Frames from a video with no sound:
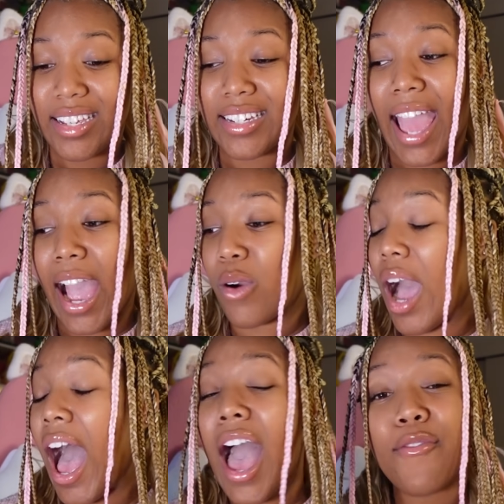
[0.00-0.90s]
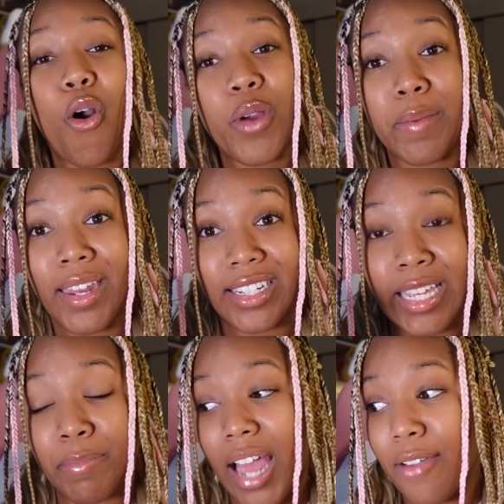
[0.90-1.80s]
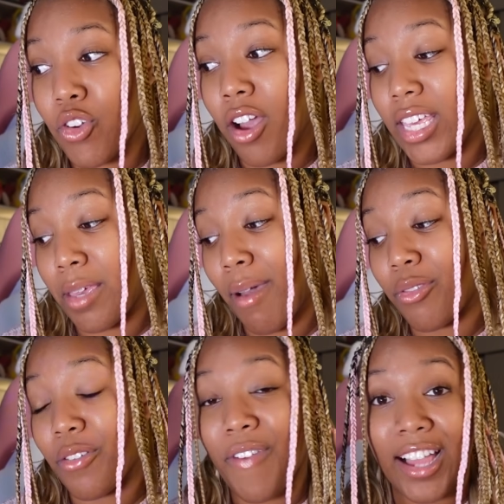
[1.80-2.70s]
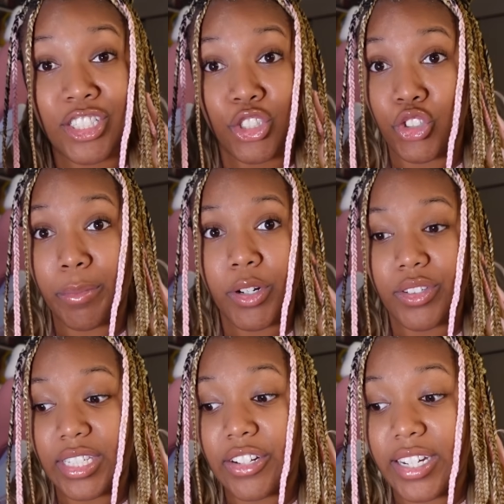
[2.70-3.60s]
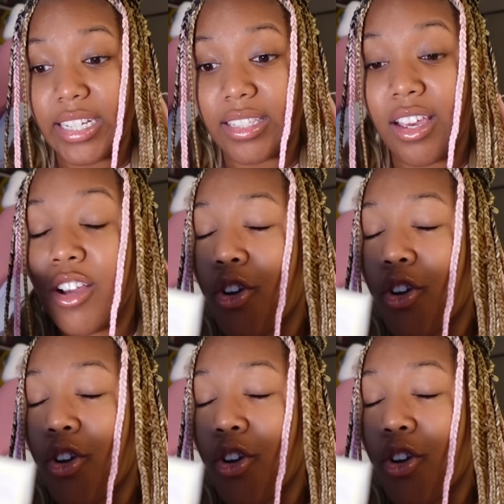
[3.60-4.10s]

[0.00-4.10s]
Now, I've already made a deep dive talking about the Fashion Dreamer series,